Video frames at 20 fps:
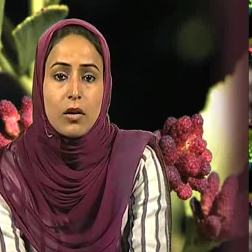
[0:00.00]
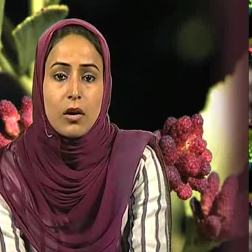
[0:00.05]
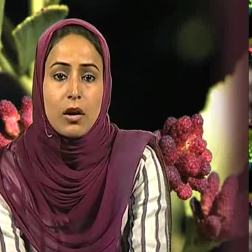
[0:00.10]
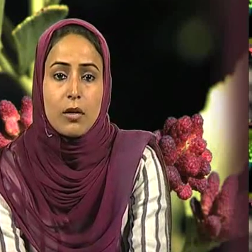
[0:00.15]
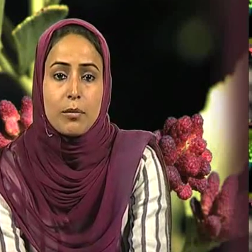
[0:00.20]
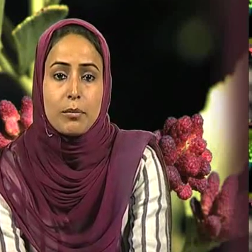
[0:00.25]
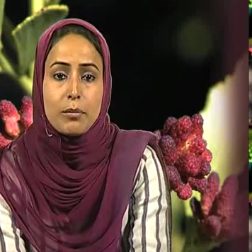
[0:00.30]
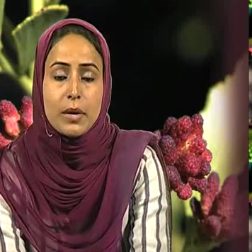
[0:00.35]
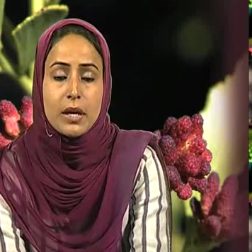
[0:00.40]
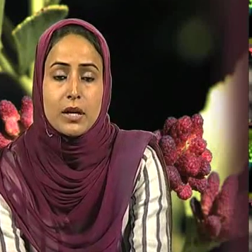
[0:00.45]

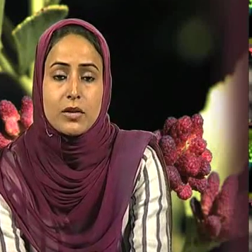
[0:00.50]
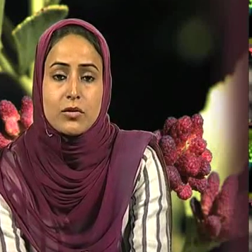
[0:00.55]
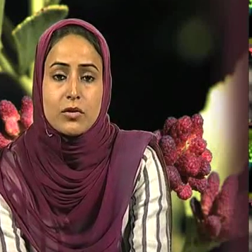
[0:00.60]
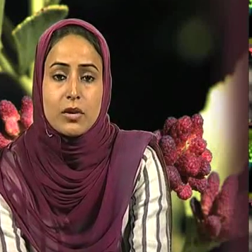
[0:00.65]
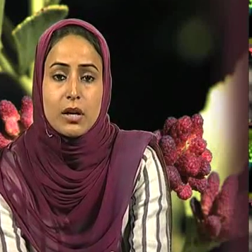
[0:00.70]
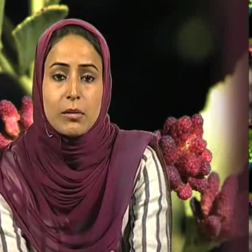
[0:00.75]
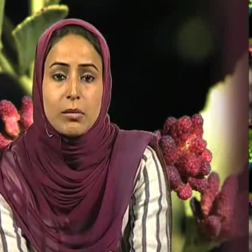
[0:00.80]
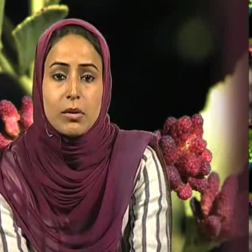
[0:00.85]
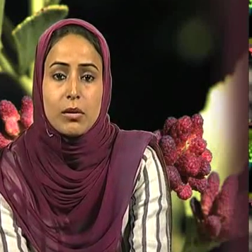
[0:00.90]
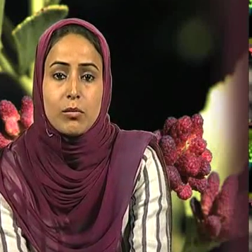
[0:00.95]
of
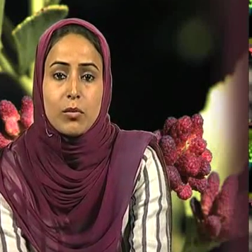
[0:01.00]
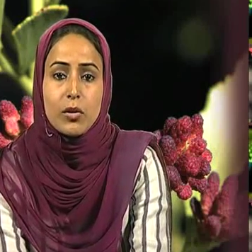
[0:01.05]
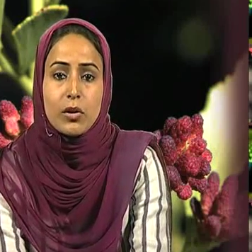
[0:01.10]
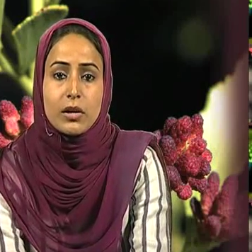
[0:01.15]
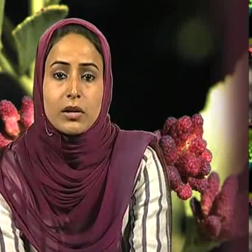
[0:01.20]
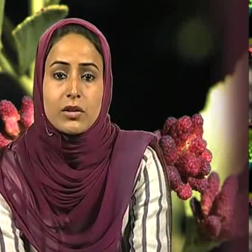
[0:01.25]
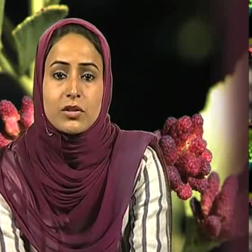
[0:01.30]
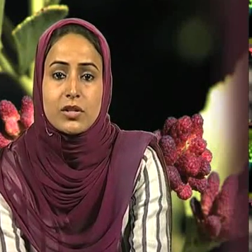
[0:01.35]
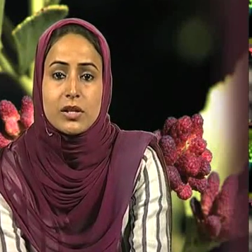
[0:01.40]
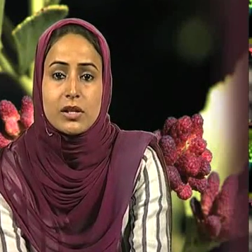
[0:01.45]
measurable
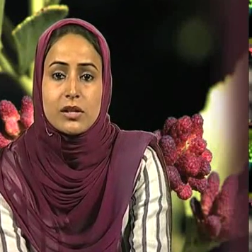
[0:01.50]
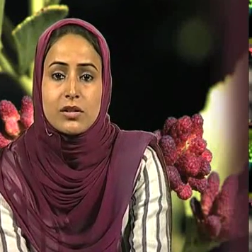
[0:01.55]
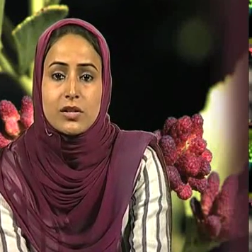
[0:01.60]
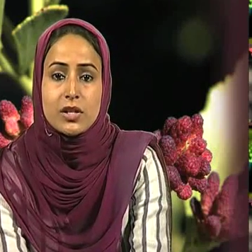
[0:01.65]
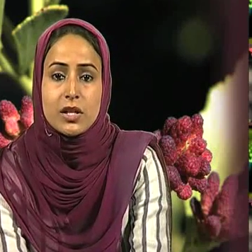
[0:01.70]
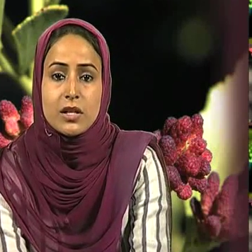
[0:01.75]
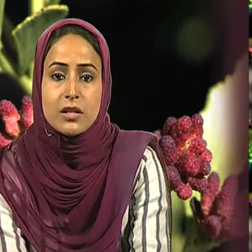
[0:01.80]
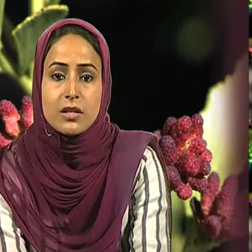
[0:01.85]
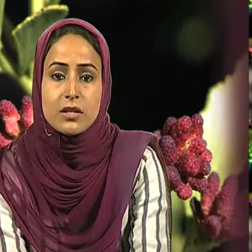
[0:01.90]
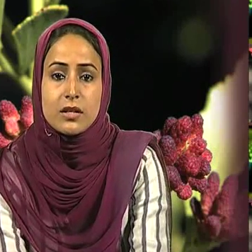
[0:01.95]
potential
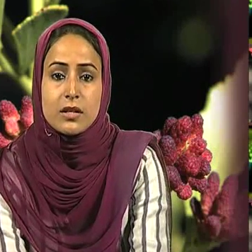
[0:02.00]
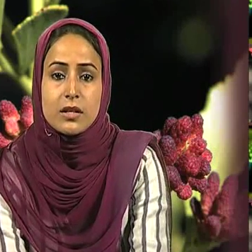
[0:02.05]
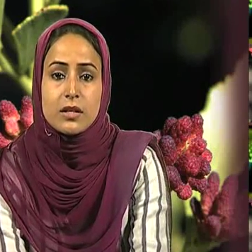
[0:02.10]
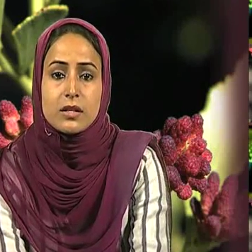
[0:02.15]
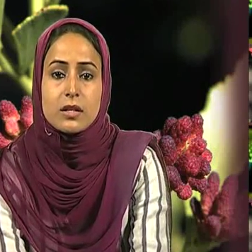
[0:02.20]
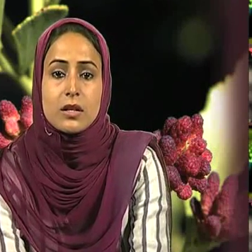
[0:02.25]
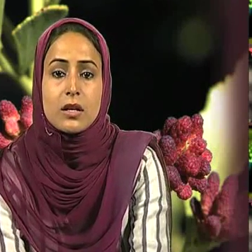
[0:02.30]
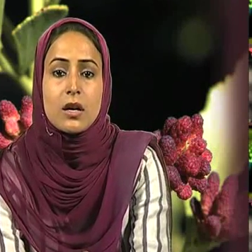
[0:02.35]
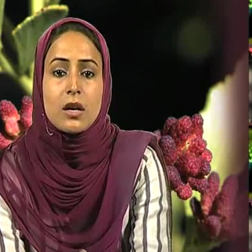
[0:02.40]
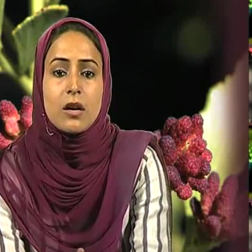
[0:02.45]
changes
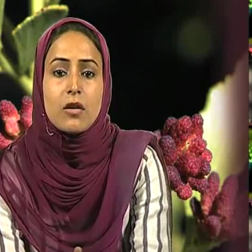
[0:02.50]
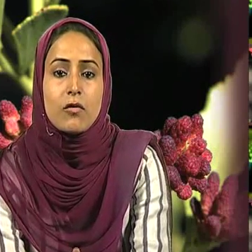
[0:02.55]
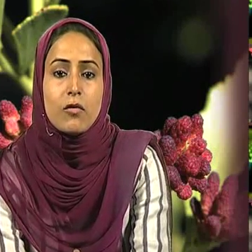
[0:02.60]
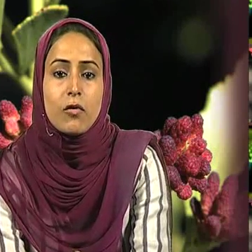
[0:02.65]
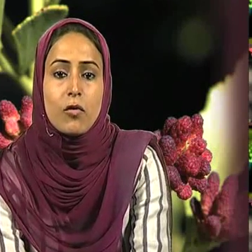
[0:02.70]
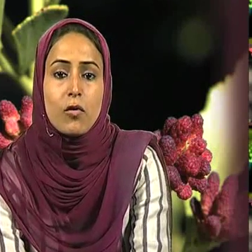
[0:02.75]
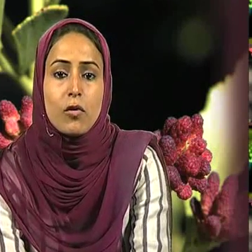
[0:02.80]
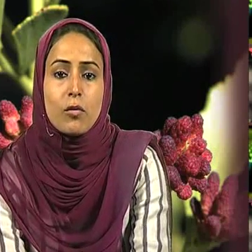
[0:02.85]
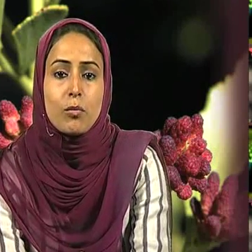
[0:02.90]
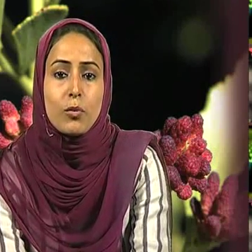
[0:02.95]
is
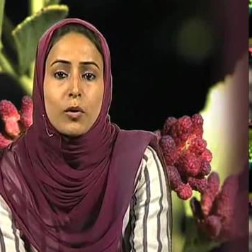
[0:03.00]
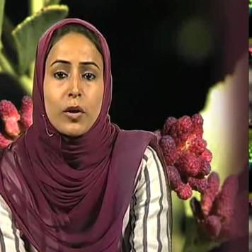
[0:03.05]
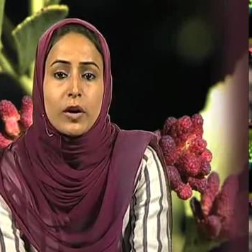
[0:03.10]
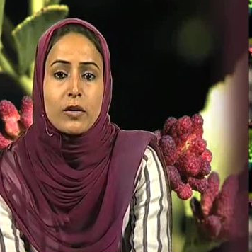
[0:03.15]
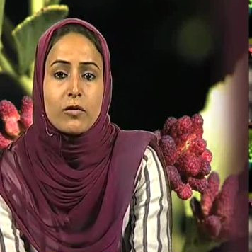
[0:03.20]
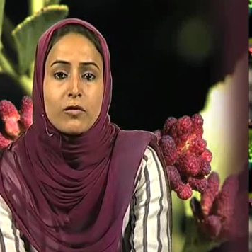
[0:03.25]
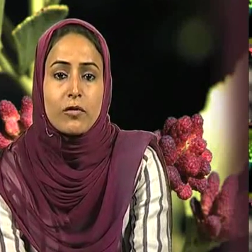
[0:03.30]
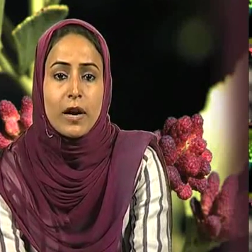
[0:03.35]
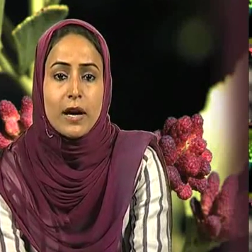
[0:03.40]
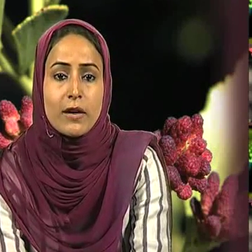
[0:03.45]

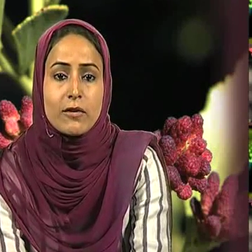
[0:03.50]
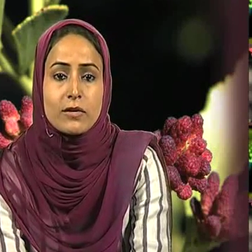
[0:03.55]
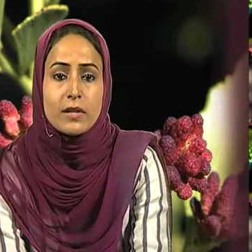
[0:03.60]
4.5